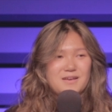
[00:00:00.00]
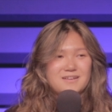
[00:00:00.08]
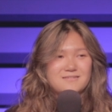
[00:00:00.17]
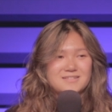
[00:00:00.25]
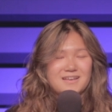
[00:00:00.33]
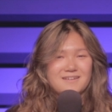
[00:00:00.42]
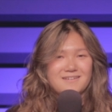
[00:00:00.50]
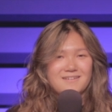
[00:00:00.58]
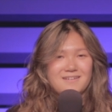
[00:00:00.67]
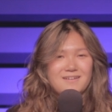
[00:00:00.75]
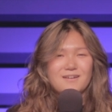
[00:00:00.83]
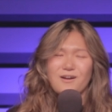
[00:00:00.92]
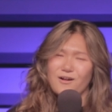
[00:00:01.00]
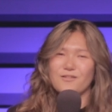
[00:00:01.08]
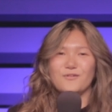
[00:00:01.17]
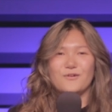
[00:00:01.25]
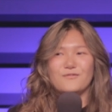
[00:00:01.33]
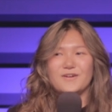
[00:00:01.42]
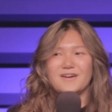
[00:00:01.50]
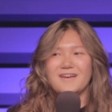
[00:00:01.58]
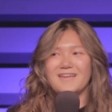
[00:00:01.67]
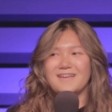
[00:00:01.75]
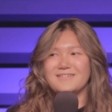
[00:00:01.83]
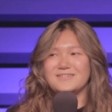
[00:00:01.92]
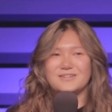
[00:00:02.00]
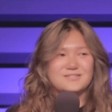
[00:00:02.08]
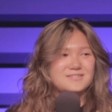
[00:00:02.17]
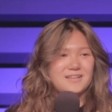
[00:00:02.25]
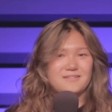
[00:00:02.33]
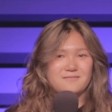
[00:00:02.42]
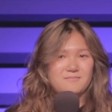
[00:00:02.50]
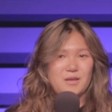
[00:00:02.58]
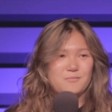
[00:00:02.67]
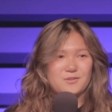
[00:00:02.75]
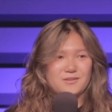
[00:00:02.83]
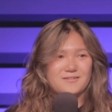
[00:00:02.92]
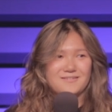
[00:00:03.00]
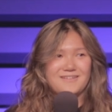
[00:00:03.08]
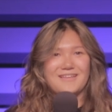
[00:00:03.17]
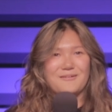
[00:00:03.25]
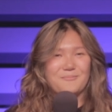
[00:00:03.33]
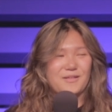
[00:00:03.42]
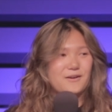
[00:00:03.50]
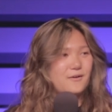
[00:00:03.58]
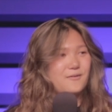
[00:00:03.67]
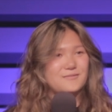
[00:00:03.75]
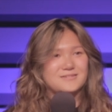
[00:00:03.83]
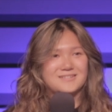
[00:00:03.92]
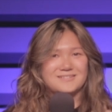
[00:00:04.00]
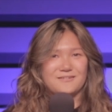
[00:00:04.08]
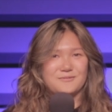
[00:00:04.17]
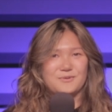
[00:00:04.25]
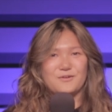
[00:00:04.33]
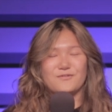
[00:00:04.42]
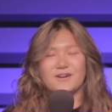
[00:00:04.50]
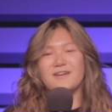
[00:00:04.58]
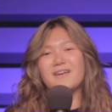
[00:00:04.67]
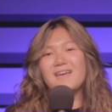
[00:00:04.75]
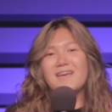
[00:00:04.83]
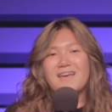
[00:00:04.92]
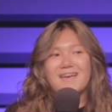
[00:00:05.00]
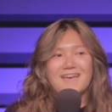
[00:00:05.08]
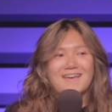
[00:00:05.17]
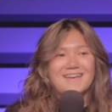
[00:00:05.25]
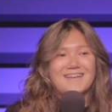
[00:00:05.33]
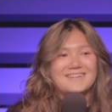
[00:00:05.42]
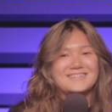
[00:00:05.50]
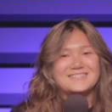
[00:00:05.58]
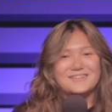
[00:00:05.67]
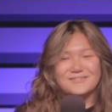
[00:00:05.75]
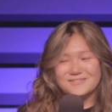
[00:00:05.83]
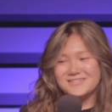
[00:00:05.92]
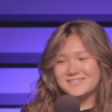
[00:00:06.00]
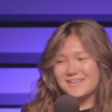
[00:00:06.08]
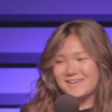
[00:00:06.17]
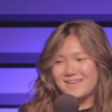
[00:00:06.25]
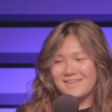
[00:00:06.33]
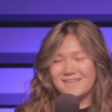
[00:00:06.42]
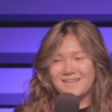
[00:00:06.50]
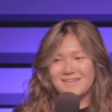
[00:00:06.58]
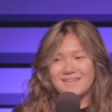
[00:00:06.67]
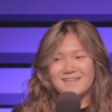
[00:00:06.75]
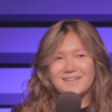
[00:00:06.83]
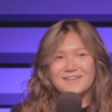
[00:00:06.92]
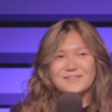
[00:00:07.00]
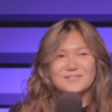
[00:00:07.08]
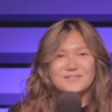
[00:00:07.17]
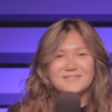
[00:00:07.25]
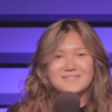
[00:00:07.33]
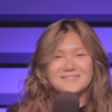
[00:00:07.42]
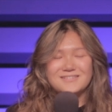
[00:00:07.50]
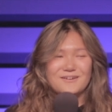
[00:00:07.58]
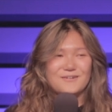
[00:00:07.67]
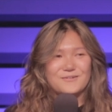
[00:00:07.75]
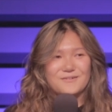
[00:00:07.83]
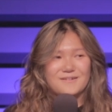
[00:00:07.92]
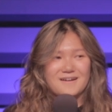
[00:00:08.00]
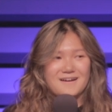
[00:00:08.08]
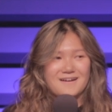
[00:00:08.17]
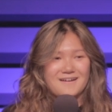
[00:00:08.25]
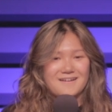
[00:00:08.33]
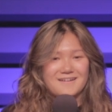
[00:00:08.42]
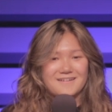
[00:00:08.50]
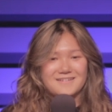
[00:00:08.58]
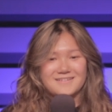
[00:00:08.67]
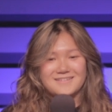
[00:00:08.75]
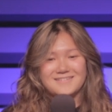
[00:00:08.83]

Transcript: bit and is like, call her over. And Dutch is like, Amy, look. And I'm like, oh, she's calling me over. And so she's like, so uh,